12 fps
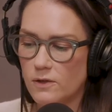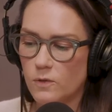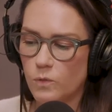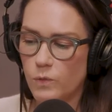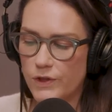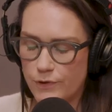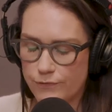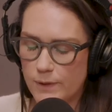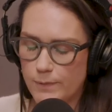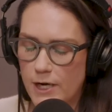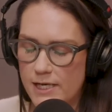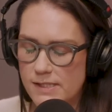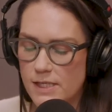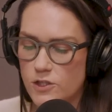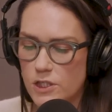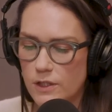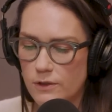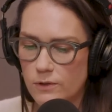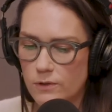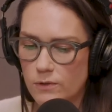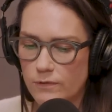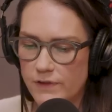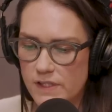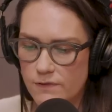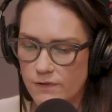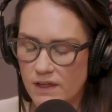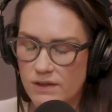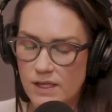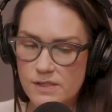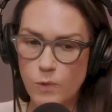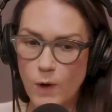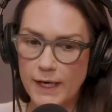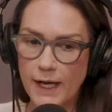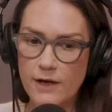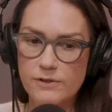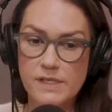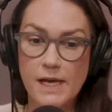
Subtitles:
with the free press issue vis-a-vis this White House?